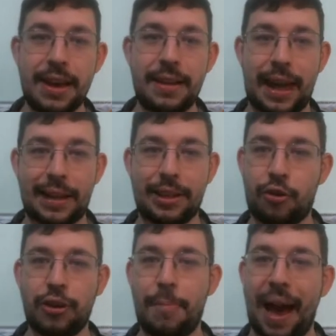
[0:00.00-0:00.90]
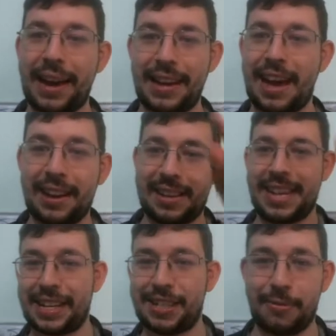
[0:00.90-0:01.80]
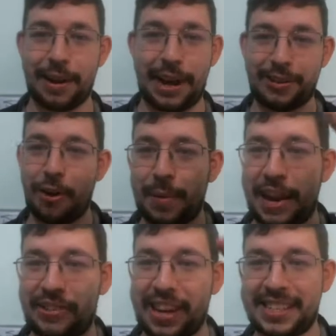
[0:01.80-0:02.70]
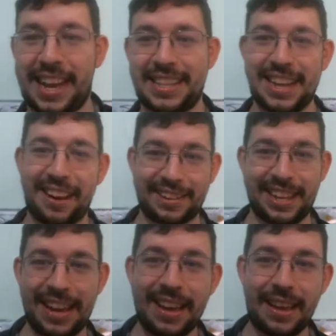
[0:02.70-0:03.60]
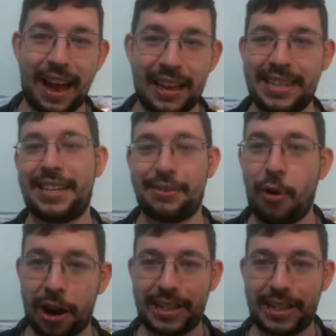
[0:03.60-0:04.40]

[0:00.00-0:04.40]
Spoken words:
Like The Good, the Bad, and the Ugly. That's the one. Like, don't play chess like the ugly unless it works.